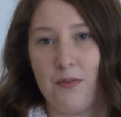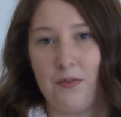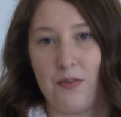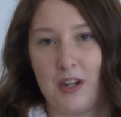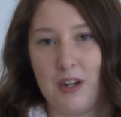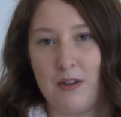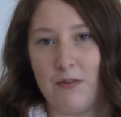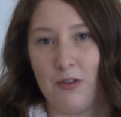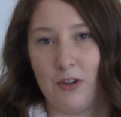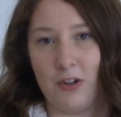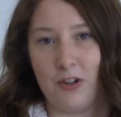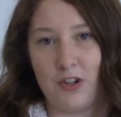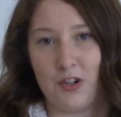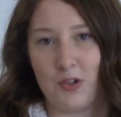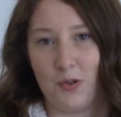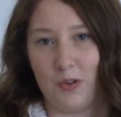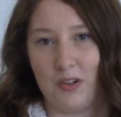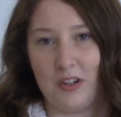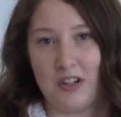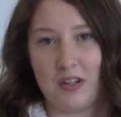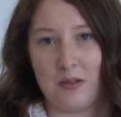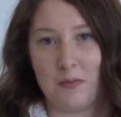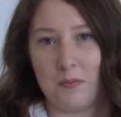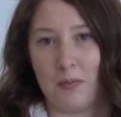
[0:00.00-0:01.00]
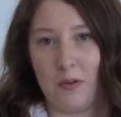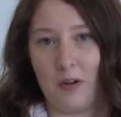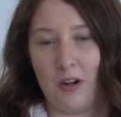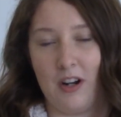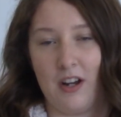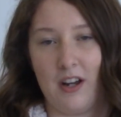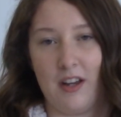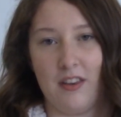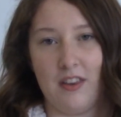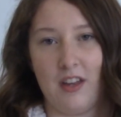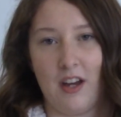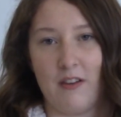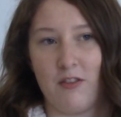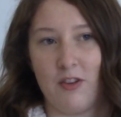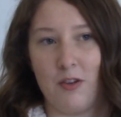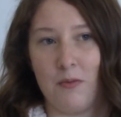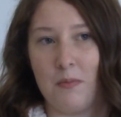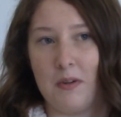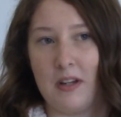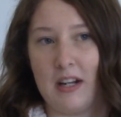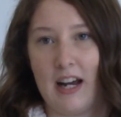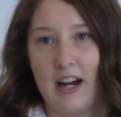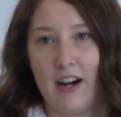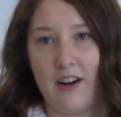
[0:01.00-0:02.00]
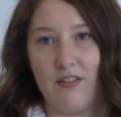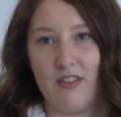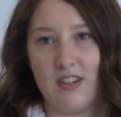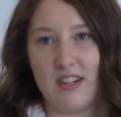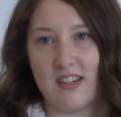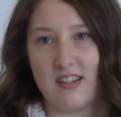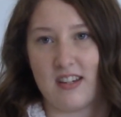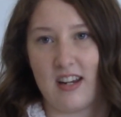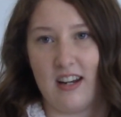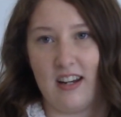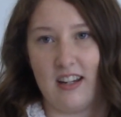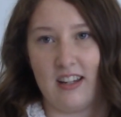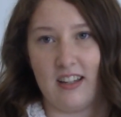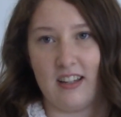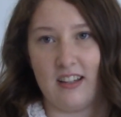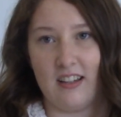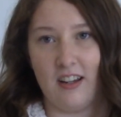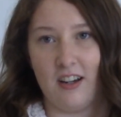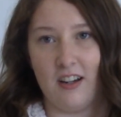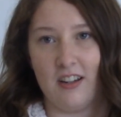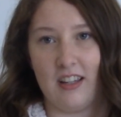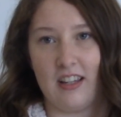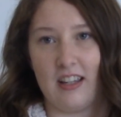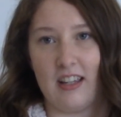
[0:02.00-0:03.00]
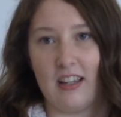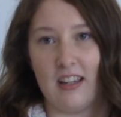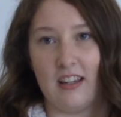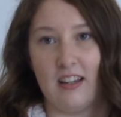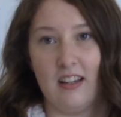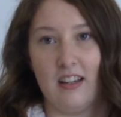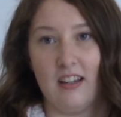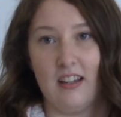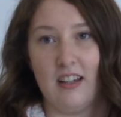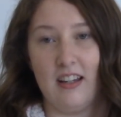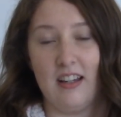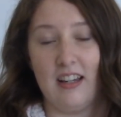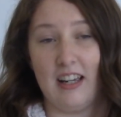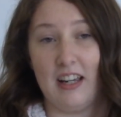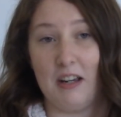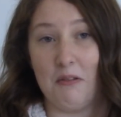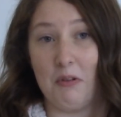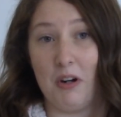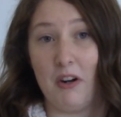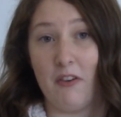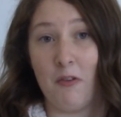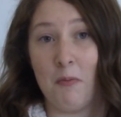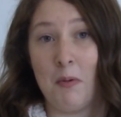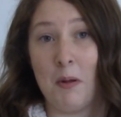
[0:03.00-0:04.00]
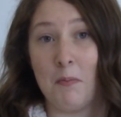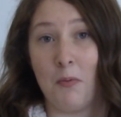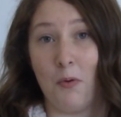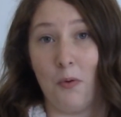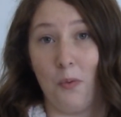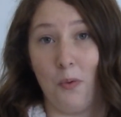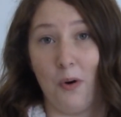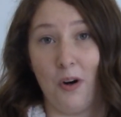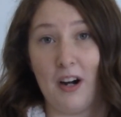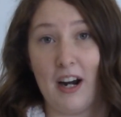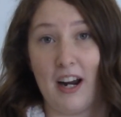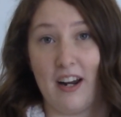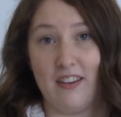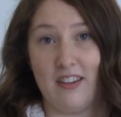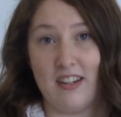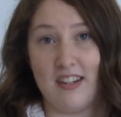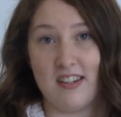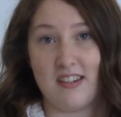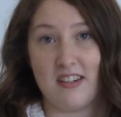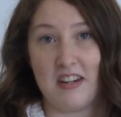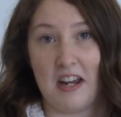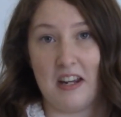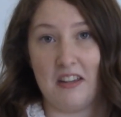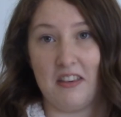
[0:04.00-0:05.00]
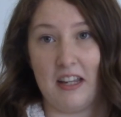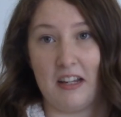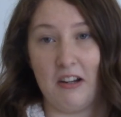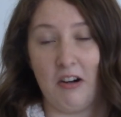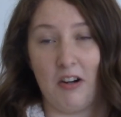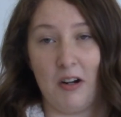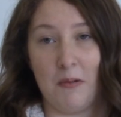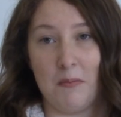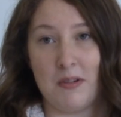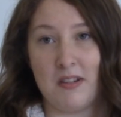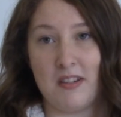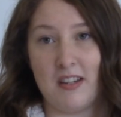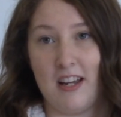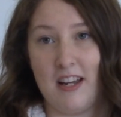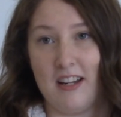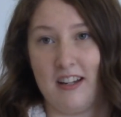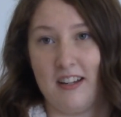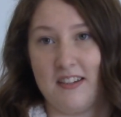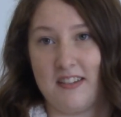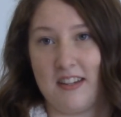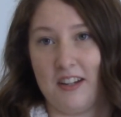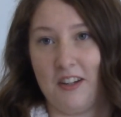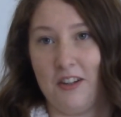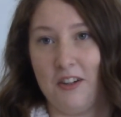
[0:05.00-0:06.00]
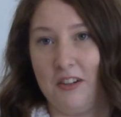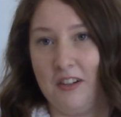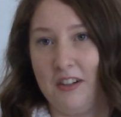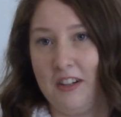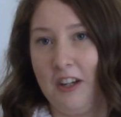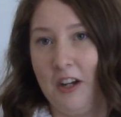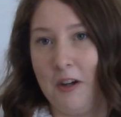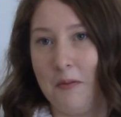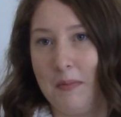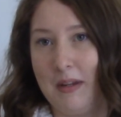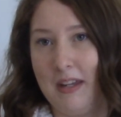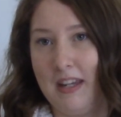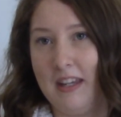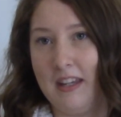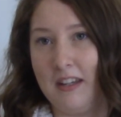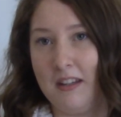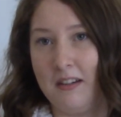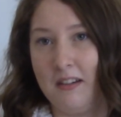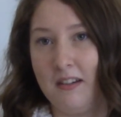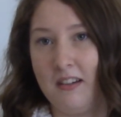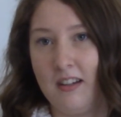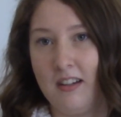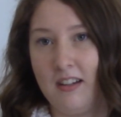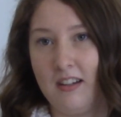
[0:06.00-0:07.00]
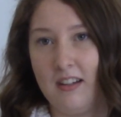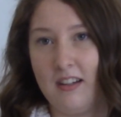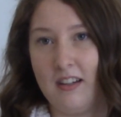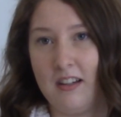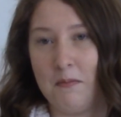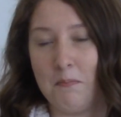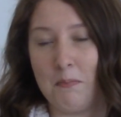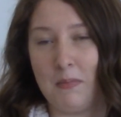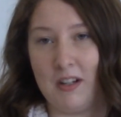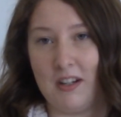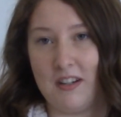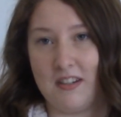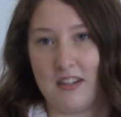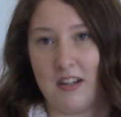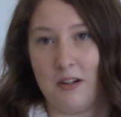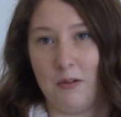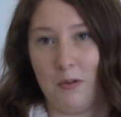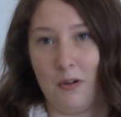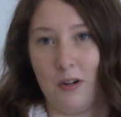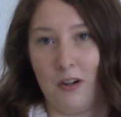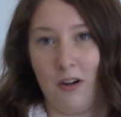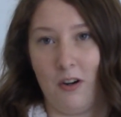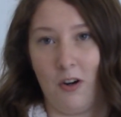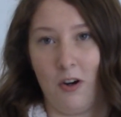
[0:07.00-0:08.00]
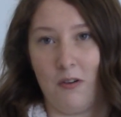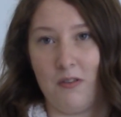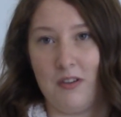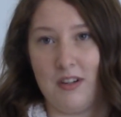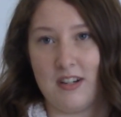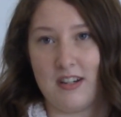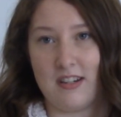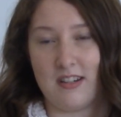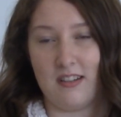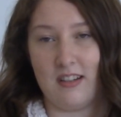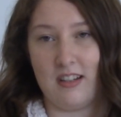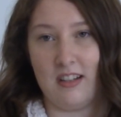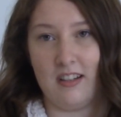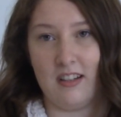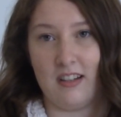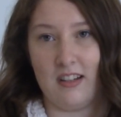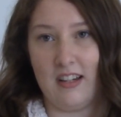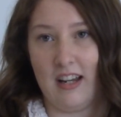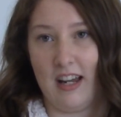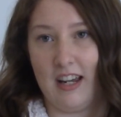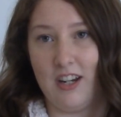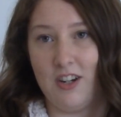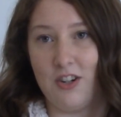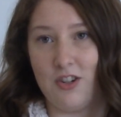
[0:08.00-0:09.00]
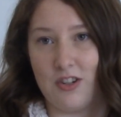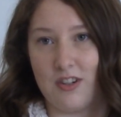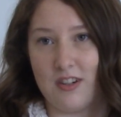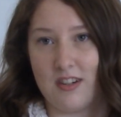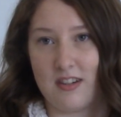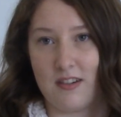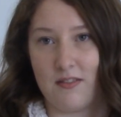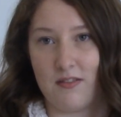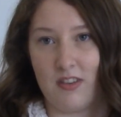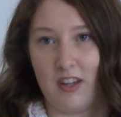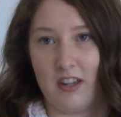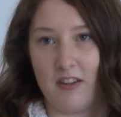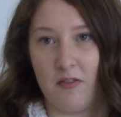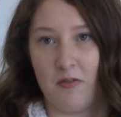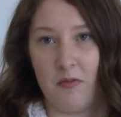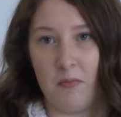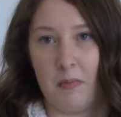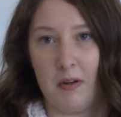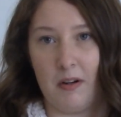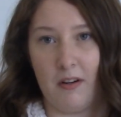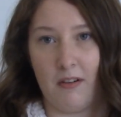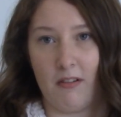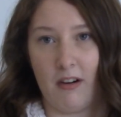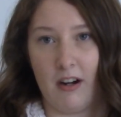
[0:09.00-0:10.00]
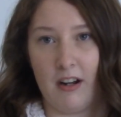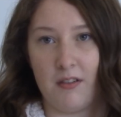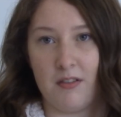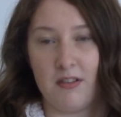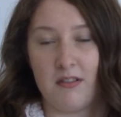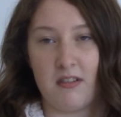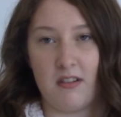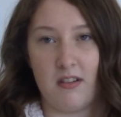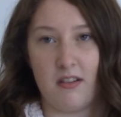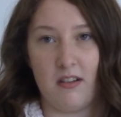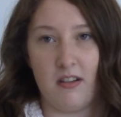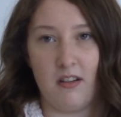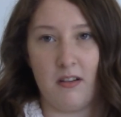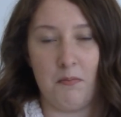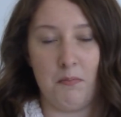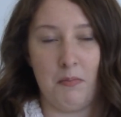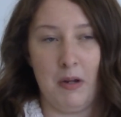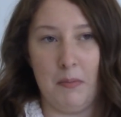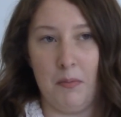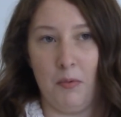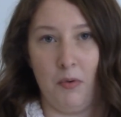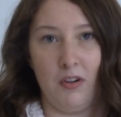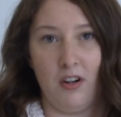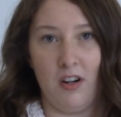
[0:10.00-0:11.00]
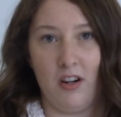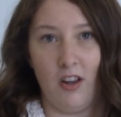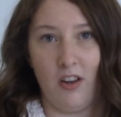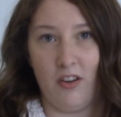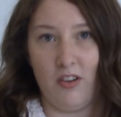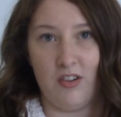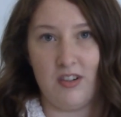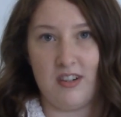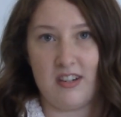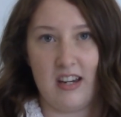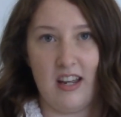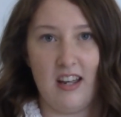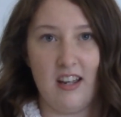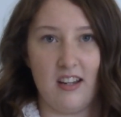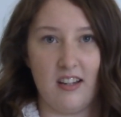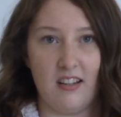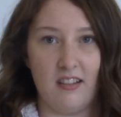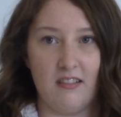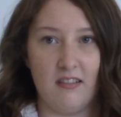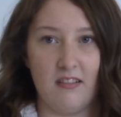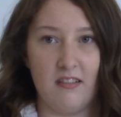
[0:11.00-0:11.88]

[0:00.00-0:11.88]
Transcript: fever, shortness of breath, have you been out of the state of Kentucky? And whenever people were out of the state, they got upset because they couldn't come in because they were obviously contagious if they've been around people in another state.